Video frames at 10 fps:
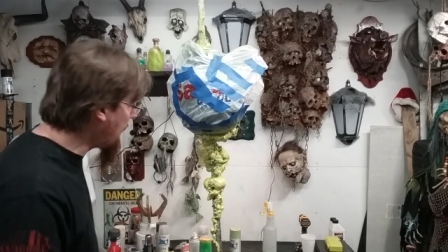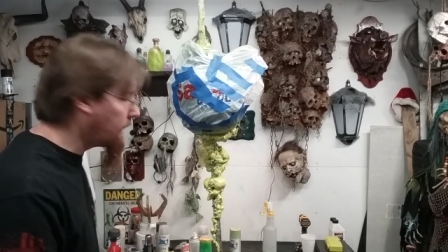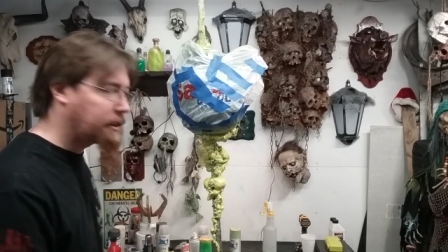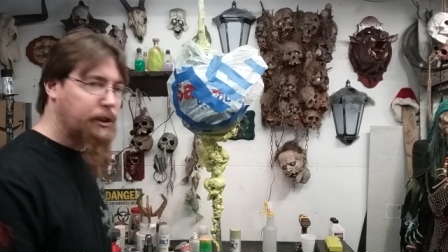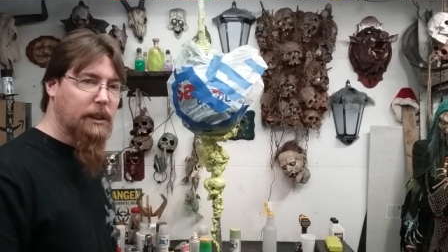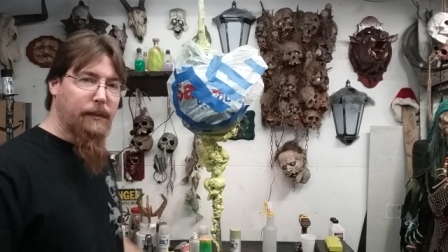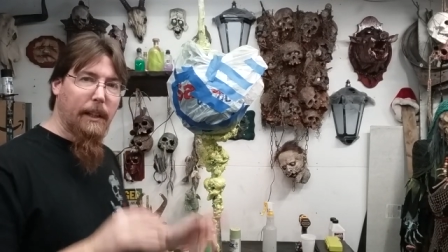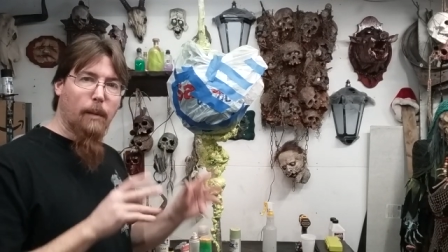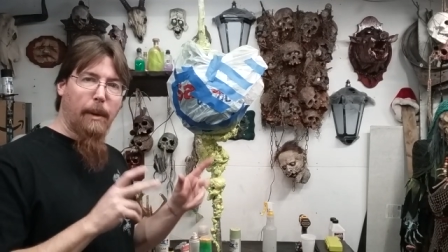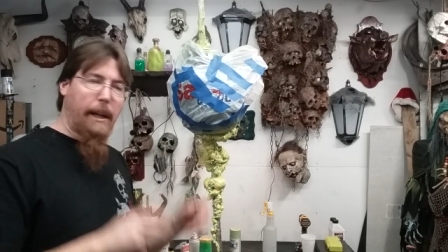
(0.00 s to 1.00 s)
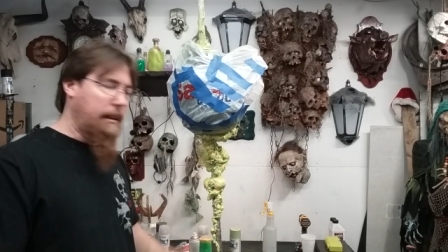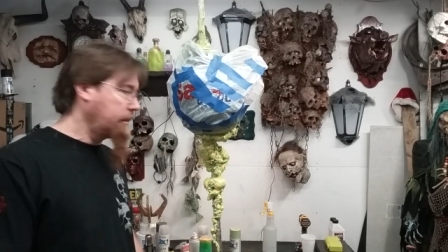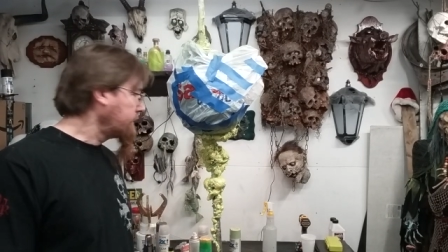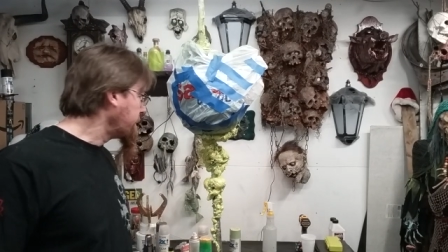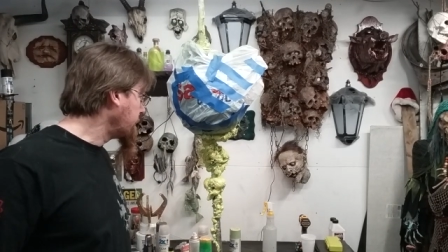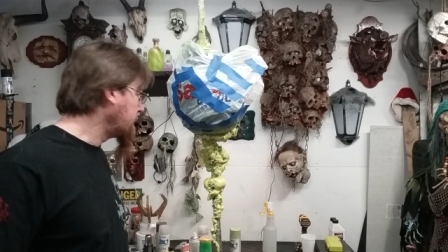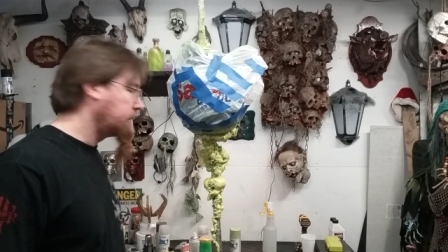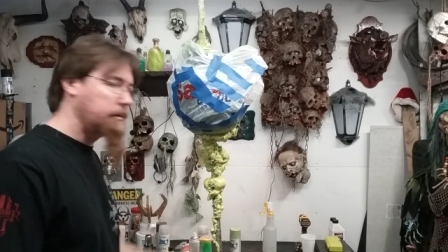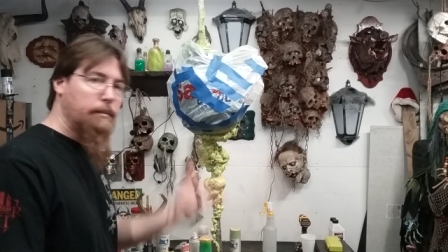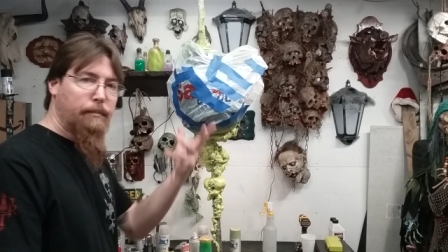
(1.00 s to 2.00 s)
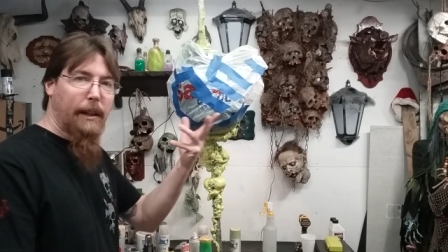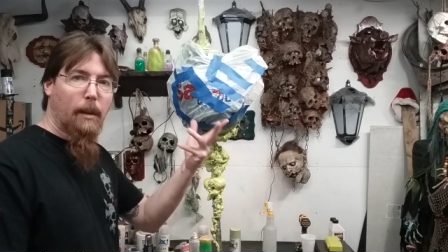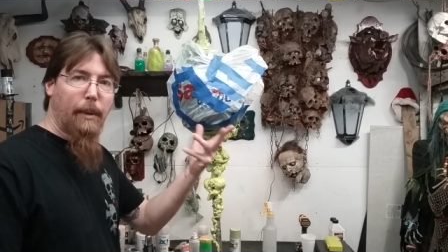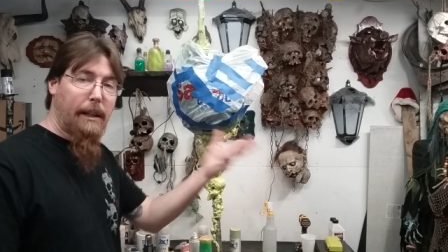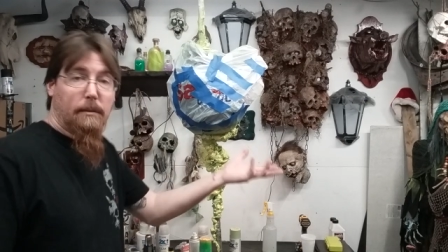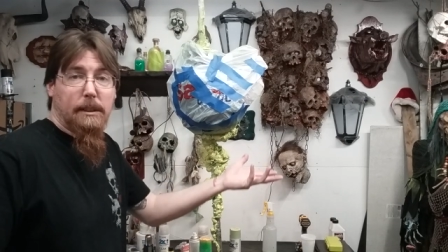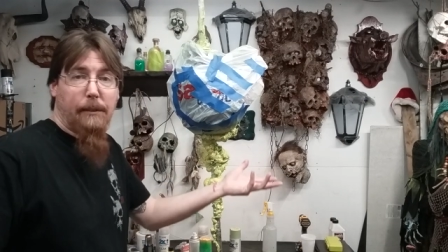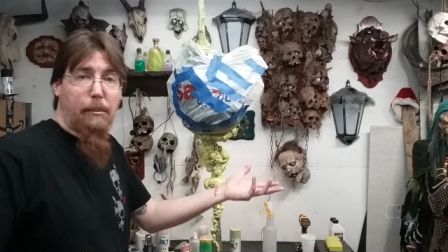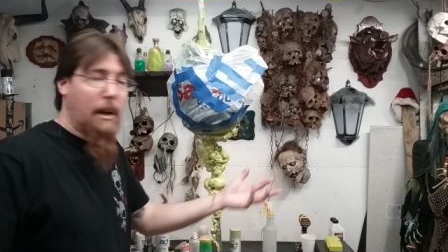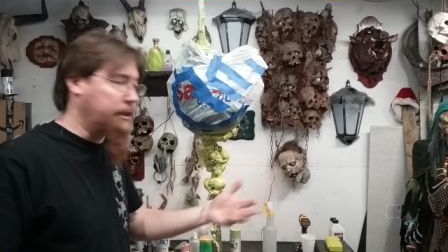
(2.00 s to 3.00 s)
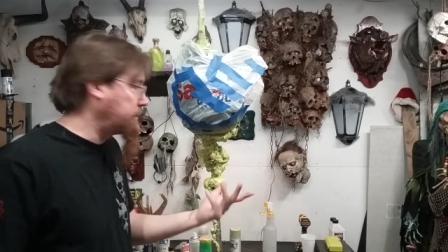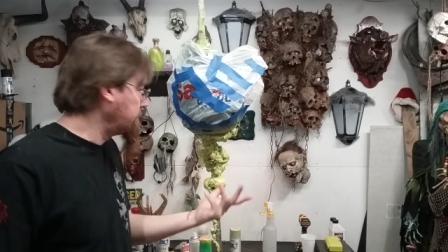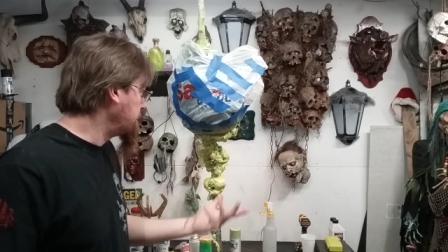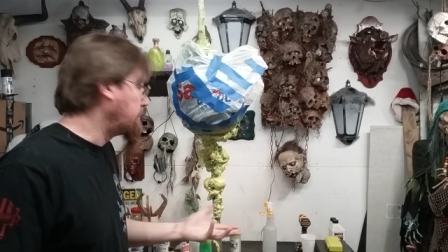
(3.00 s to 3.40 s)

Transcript: I highly suggest finger painting. Finger paint, save a brush.